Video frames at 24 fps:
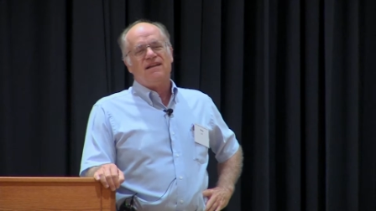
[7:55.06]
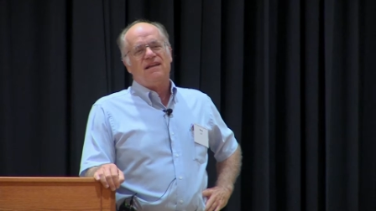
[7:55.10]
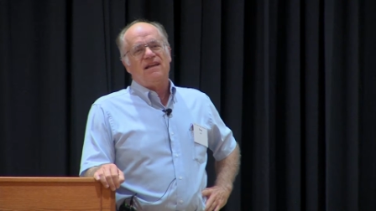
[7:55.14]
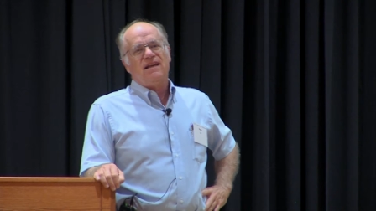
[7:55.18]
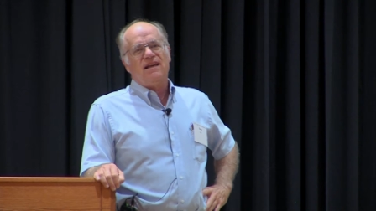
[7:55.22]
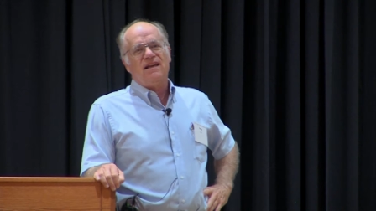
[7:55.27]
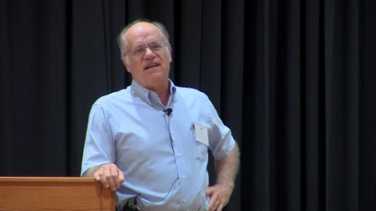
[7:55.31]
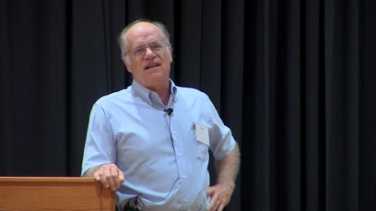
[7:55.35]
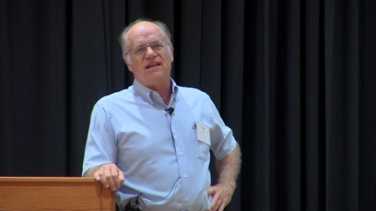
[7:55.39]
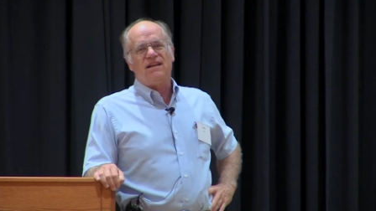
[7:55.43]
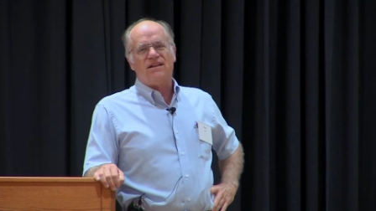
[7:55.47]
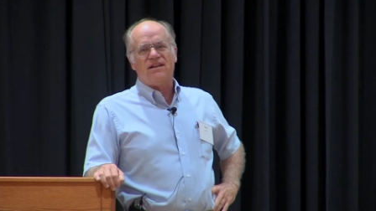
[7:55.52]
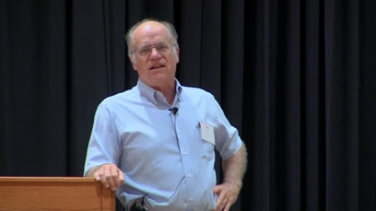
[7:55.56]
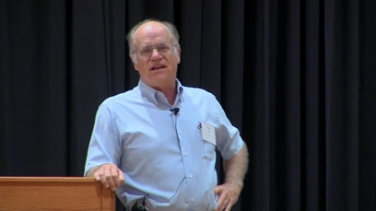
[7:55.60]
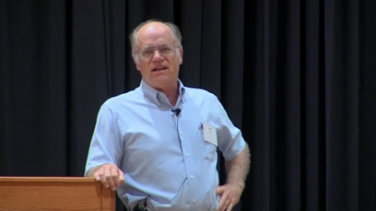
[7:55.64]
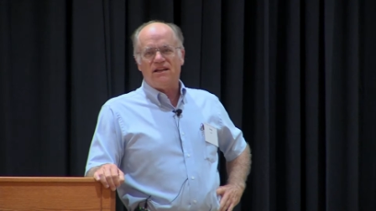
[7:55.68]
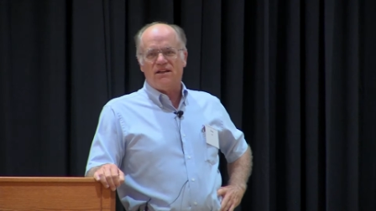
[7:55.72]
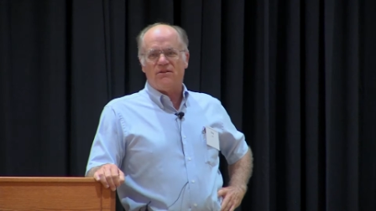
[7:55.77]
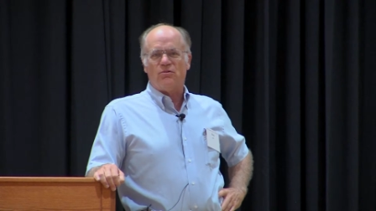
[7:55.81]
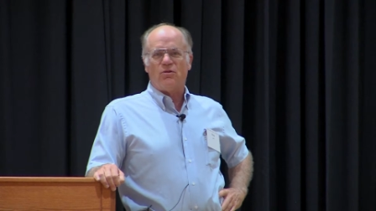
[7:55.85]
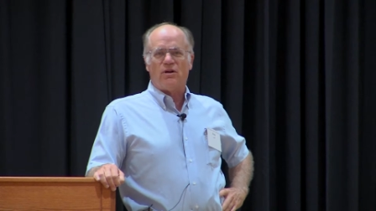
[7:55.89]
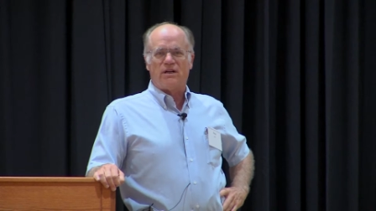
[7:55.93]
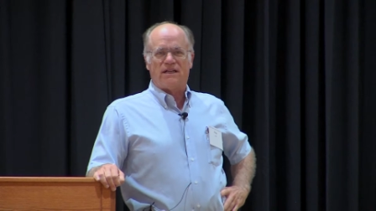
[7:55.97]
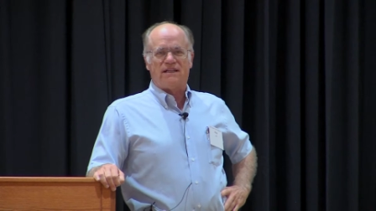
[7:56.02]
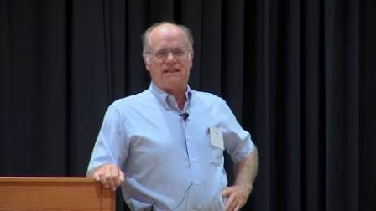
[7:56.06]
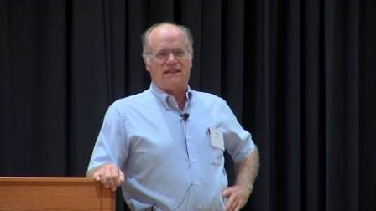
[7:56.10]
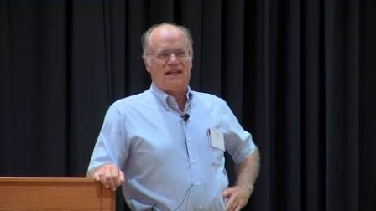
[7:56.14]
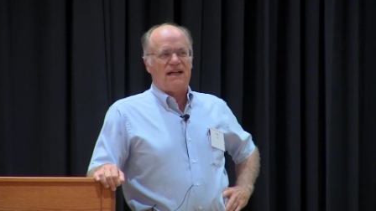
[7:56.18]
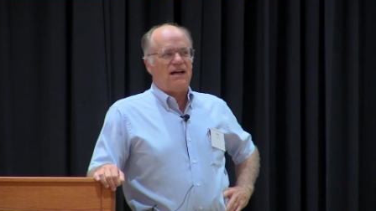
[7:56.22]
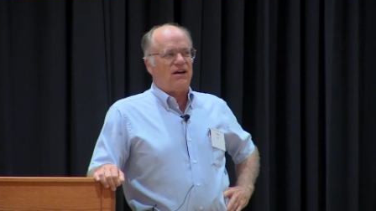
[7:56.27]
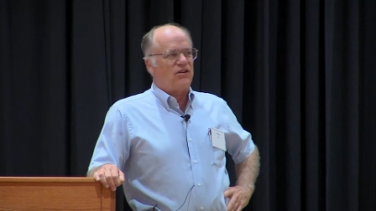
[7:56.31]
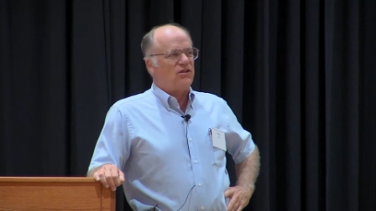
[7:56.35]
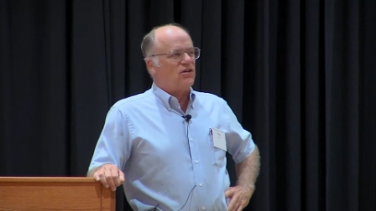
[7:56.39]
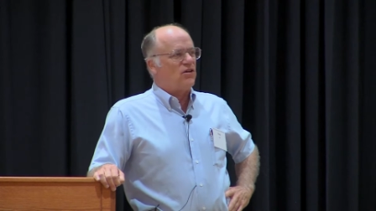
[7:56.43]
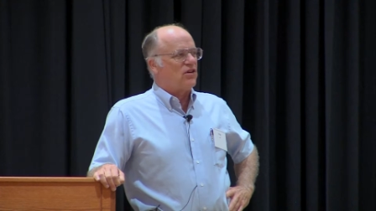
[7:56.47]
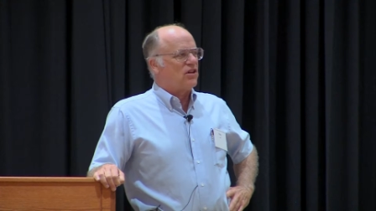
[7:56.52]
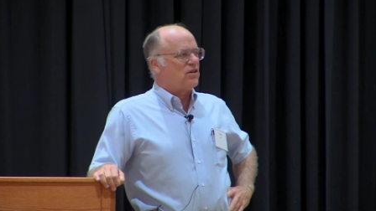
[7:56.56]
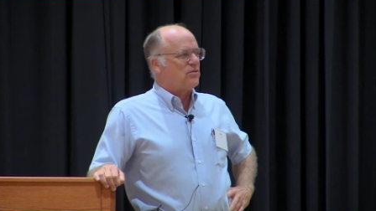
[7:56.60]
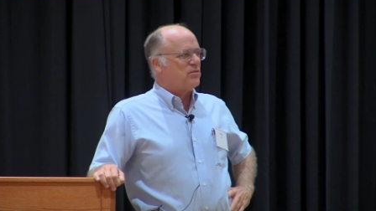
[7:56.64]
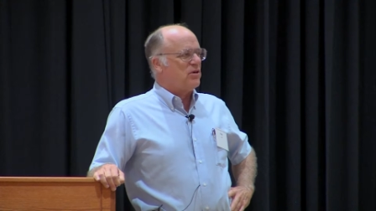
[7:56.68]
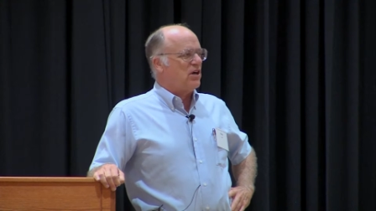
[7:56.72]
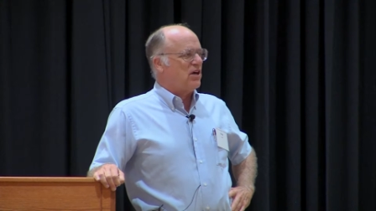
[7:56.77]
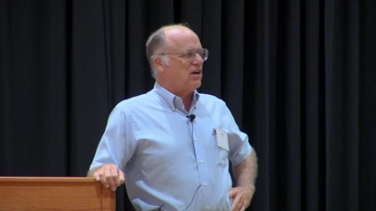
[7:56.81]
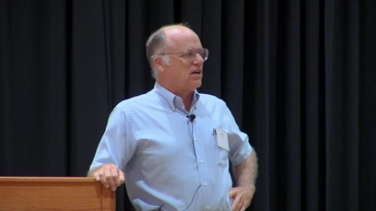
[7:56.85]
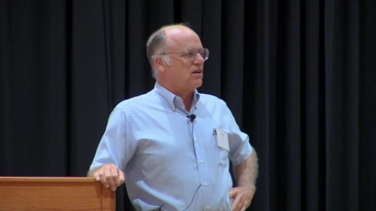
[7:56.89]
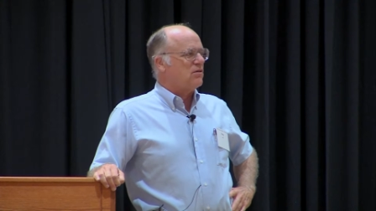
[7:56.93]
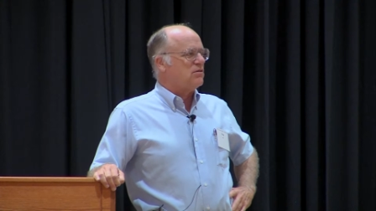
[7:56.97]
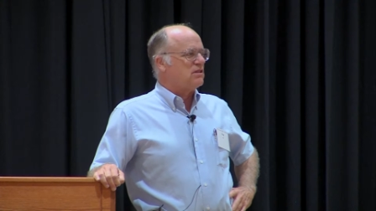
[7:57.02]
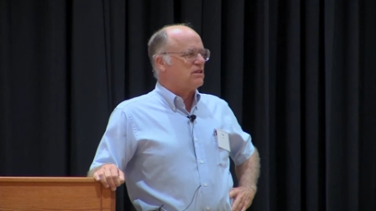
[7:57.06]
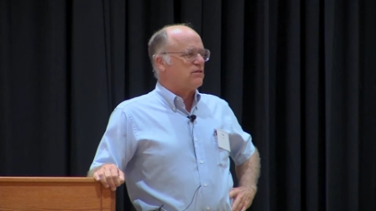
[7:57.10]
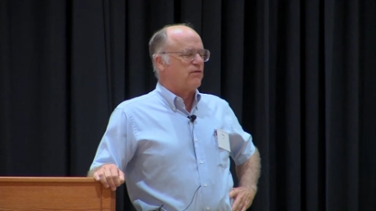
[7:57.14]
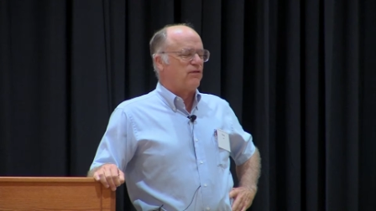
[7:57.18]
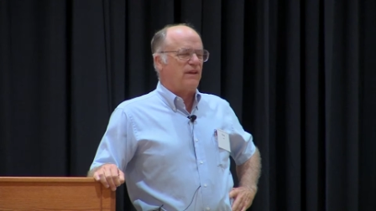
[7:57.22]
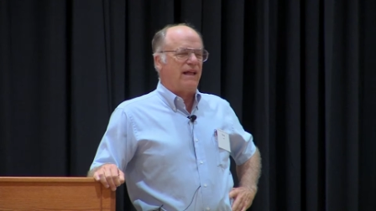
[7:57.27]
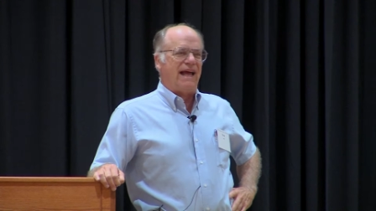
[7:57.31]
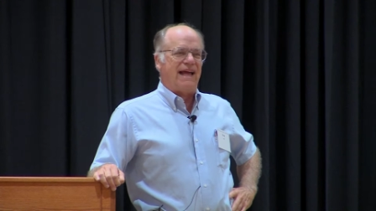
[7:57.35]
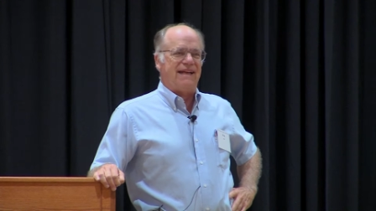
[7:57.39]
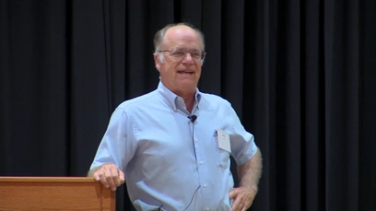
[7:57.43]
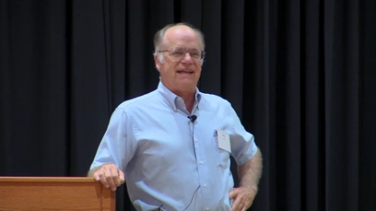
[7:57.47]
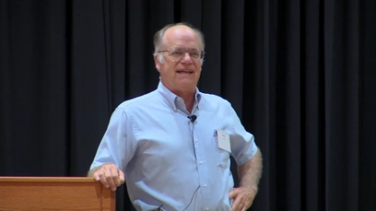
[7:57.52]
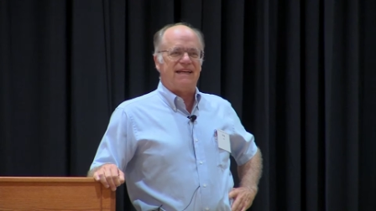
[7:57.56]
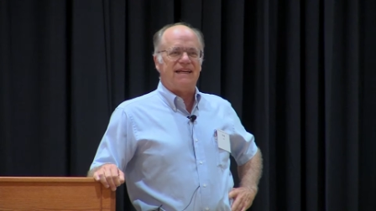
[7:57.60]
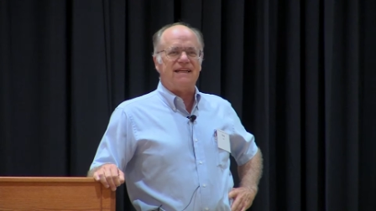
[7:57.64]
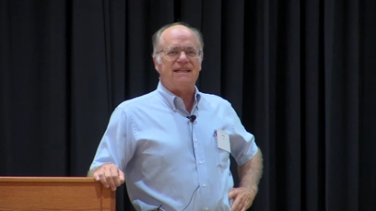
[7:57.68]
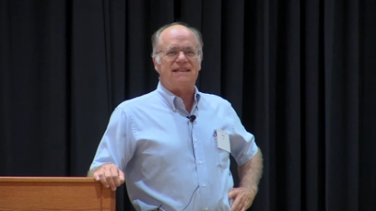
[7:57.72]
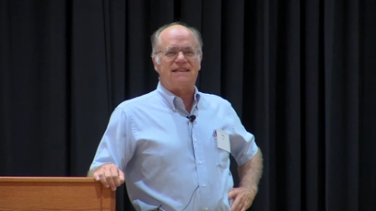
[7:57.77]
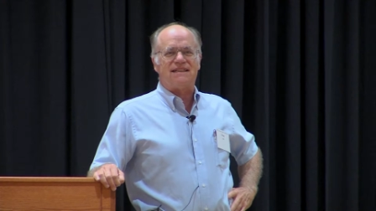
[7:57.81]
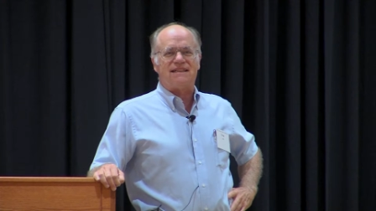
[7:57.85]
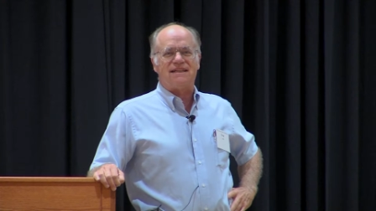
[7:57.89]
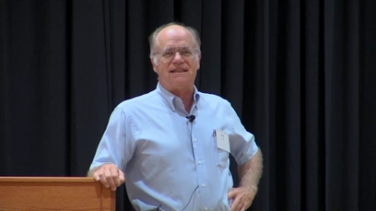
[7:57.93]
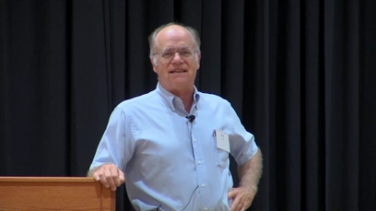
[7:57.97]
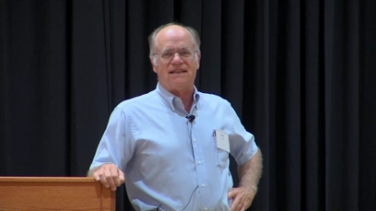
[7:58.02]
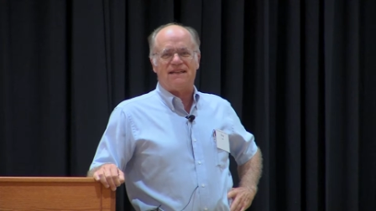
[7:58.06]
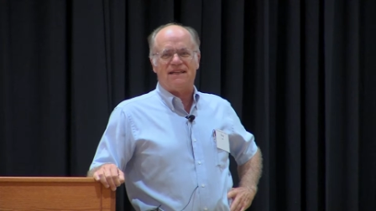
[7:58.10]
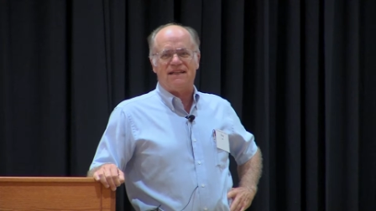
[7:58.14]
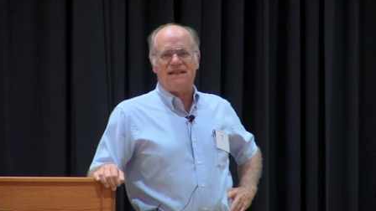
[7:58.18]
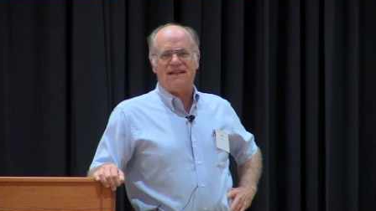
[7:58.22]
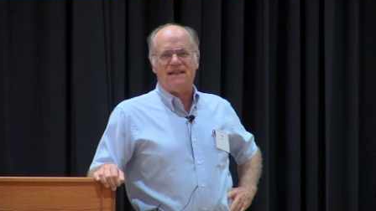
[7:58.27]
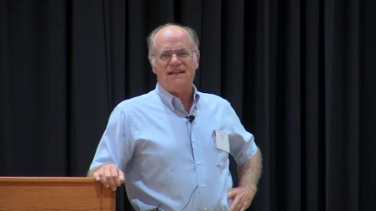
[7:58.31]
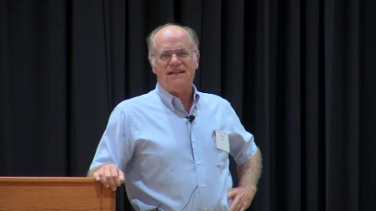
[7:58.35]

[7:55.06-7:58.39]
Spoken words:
in what is now North America was flattened instantly.